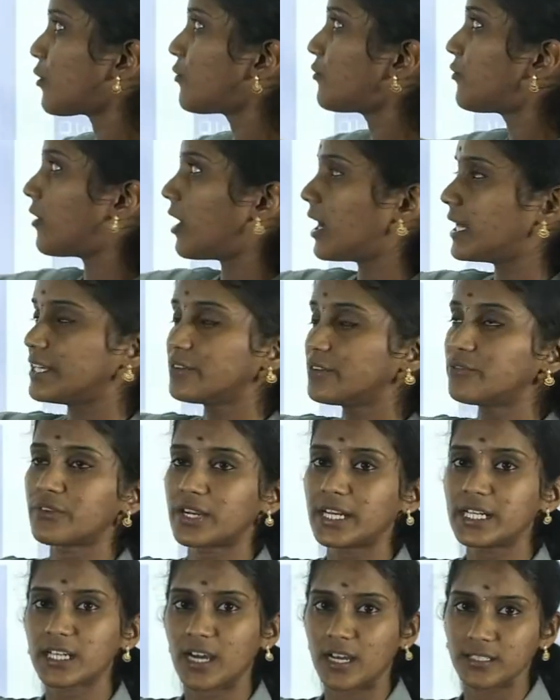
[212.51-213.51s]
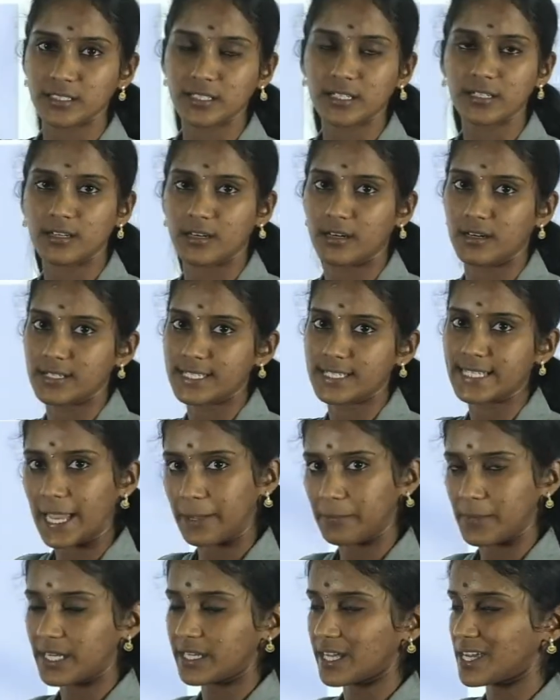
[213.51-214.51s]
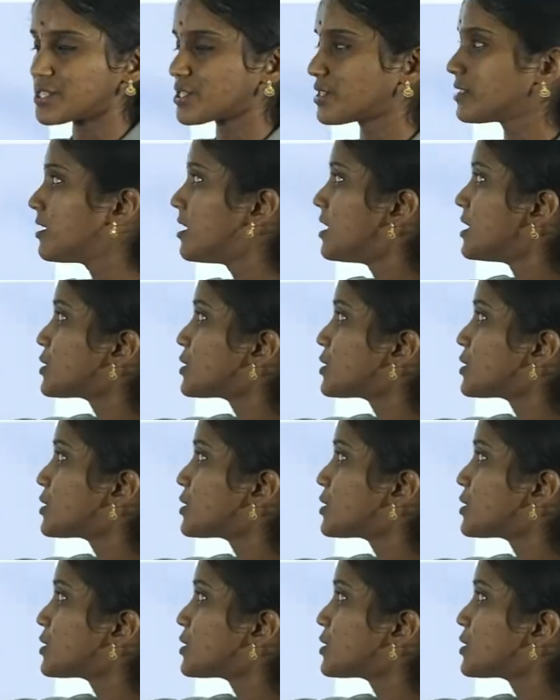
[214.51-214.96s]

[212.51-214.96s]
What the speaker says: of different other segmentation.